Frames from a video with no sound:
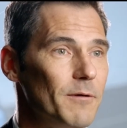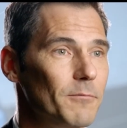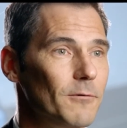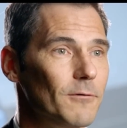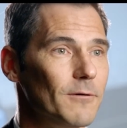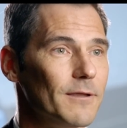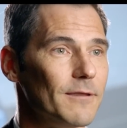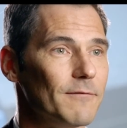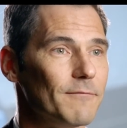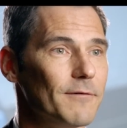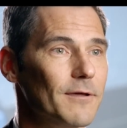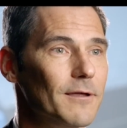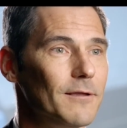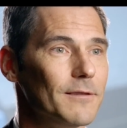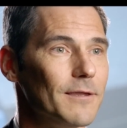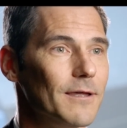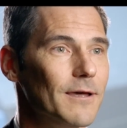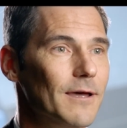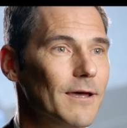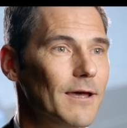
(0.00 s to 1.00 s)
people in the field,
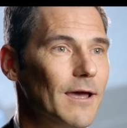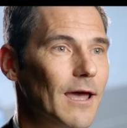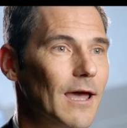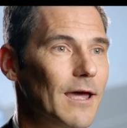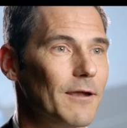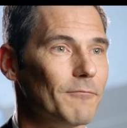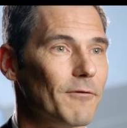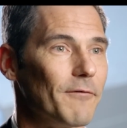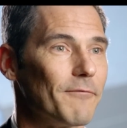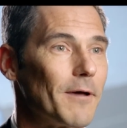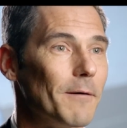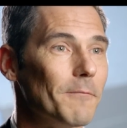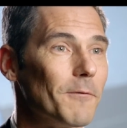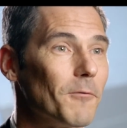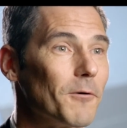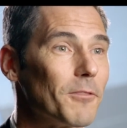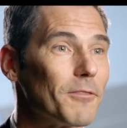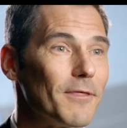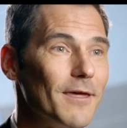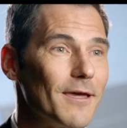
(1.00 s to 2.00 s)
and we've come up
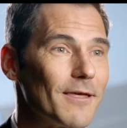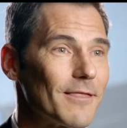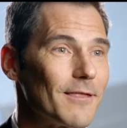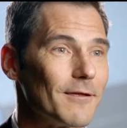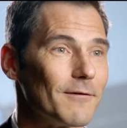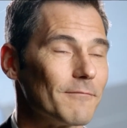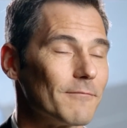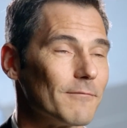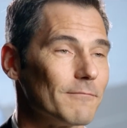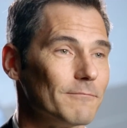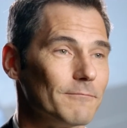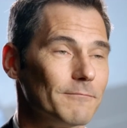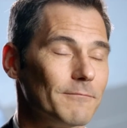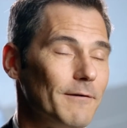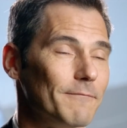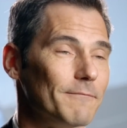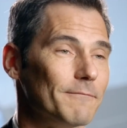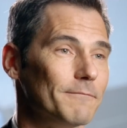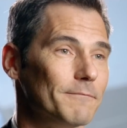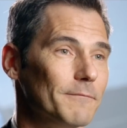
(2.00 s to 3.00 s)
with things that
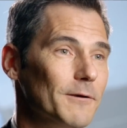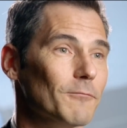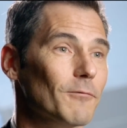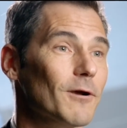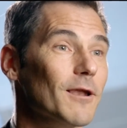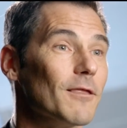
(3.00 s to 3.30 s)
have been